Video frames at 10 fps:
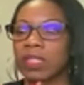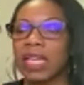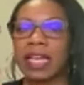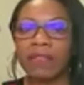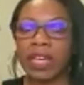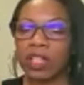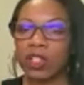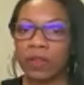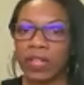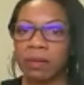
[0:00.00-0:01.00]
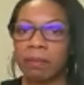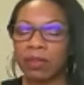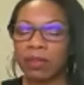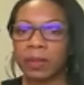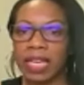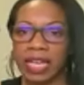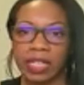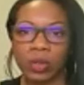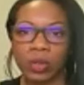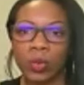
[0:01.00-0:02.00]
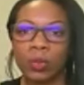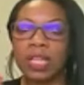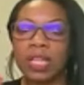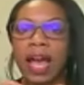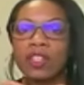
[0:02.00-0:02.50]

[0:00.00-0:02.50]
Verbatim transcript: take advantage of any Bedroom Kandi lubes